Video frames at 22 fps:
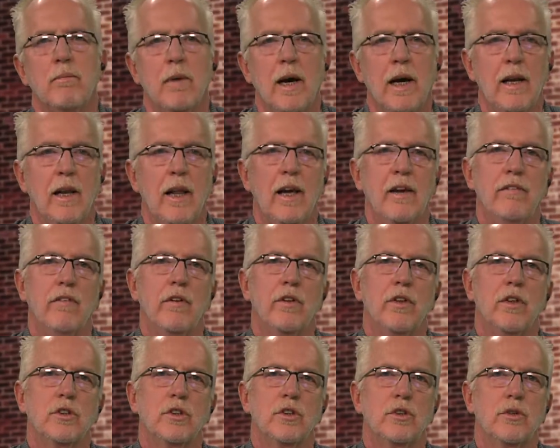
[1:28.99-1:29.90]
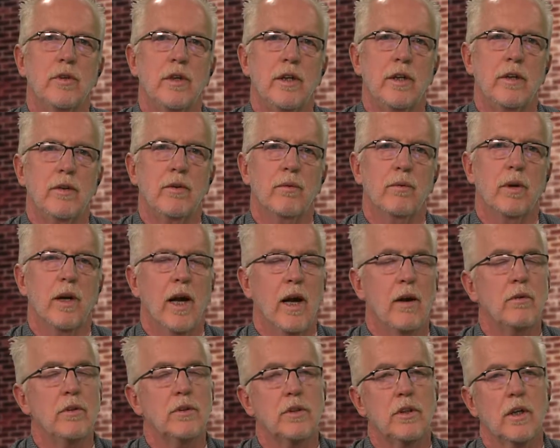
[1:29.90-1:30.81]
my life on the street when
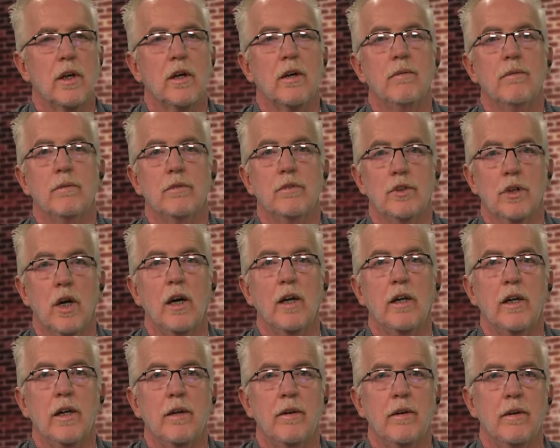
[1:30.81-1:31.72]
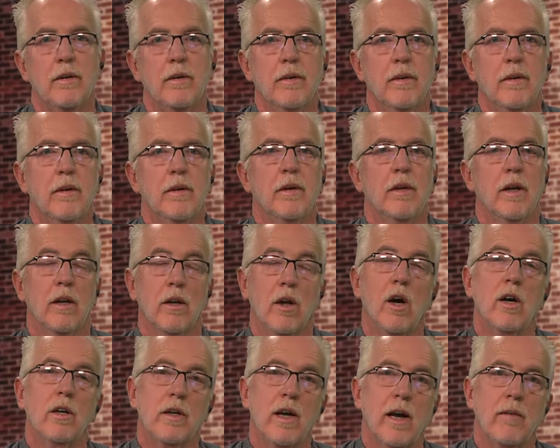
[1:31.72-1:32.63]
I was a junkie a
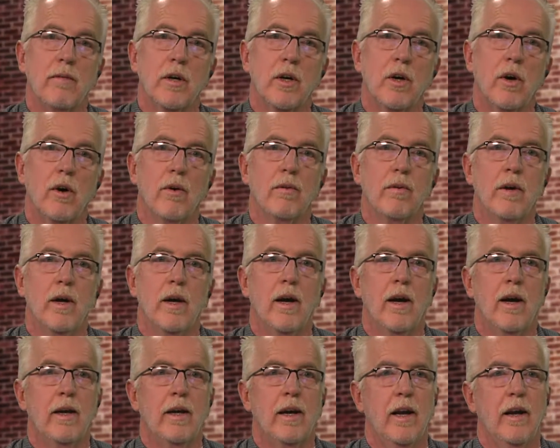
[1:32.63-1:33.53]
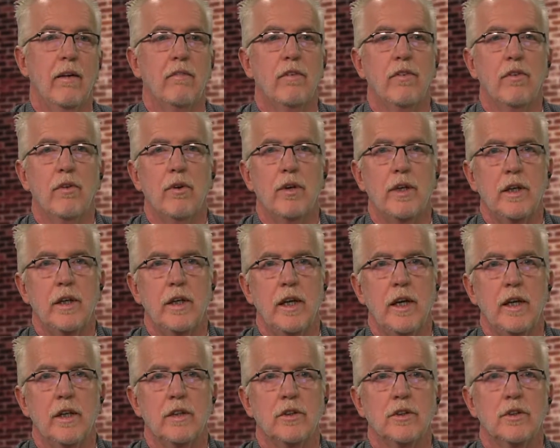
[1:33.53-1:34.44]
long time ago. I have 30
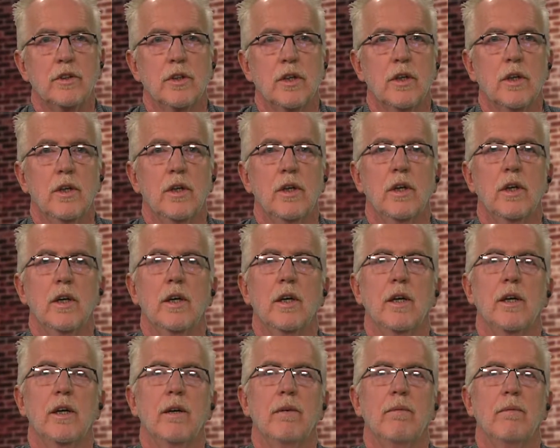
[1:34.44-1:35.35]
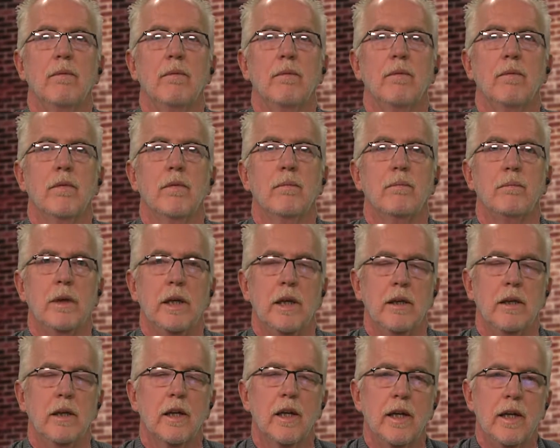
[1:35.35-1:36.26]
years
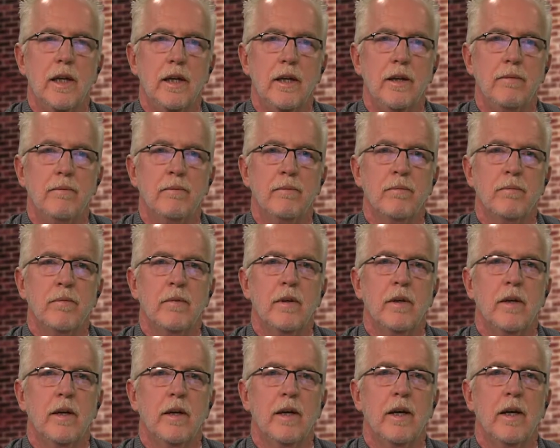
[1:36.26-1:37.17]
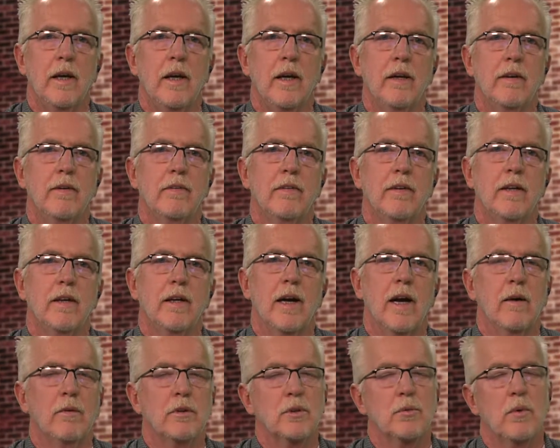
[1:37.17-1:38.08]
being clean, and
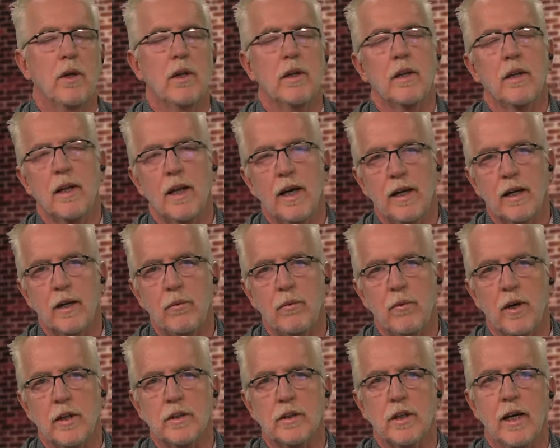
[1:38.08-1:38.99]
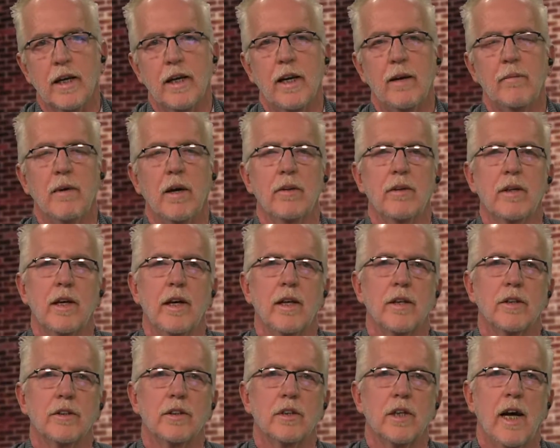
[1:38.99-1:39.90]
I was one of the lucky ones. I came out the
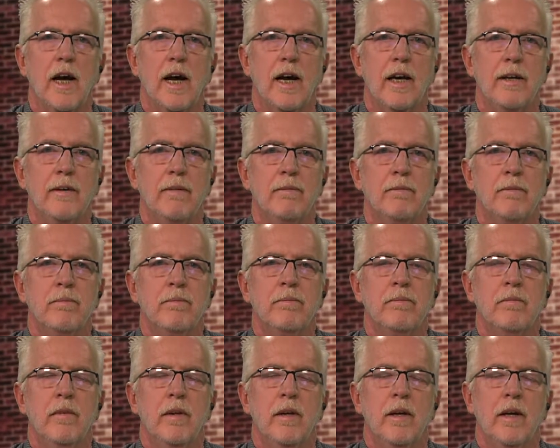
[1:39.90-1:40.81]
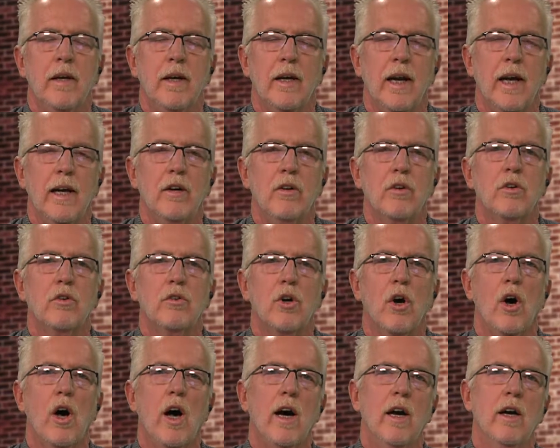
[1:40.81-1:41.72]
other side, and I could
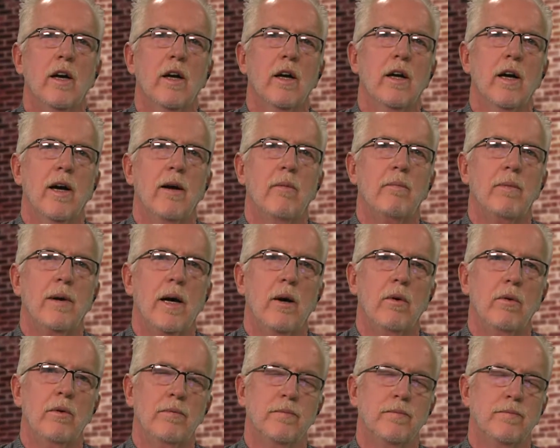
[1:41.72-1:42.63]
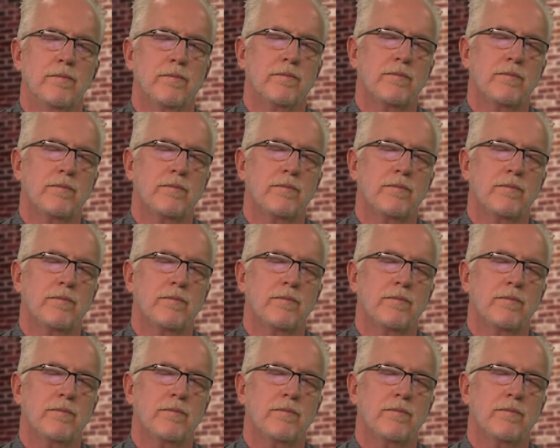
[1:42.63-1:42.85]
talk about